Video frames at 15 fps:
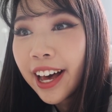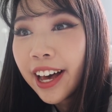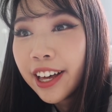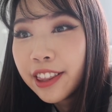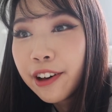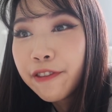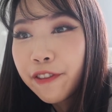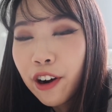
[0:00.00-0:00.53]

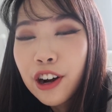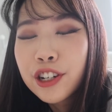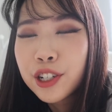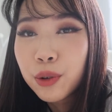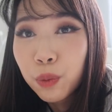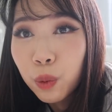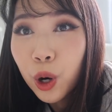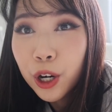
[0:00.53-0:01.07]
the
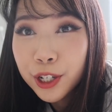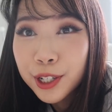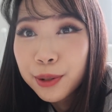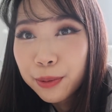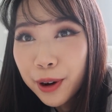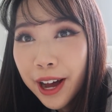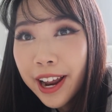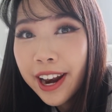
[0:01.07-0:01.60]
first worst
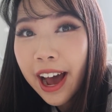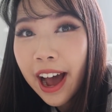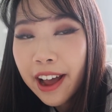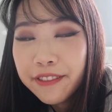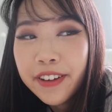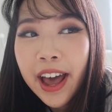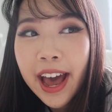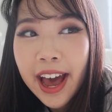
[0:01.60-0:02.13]
one
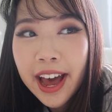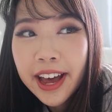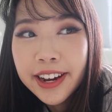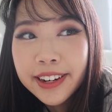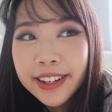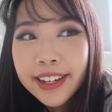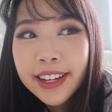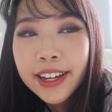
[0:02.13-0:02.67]
I've
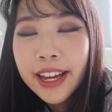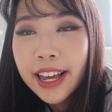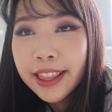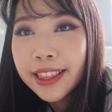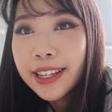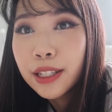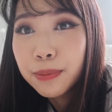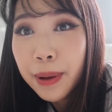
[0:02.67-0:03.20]
had in
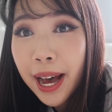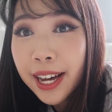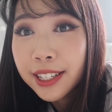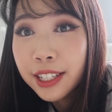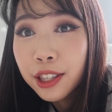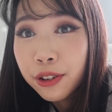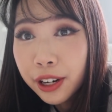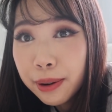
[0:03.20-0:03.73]
these
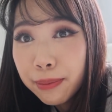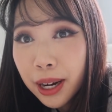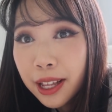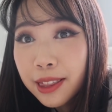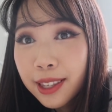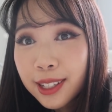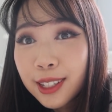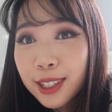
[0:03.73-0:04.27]
past 3
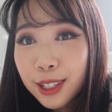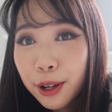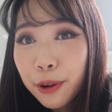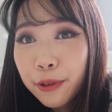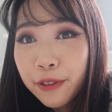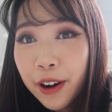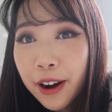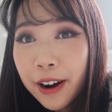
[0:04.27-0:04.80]
months so
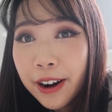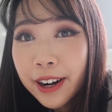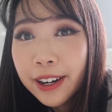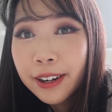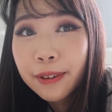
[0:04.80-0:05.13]
far.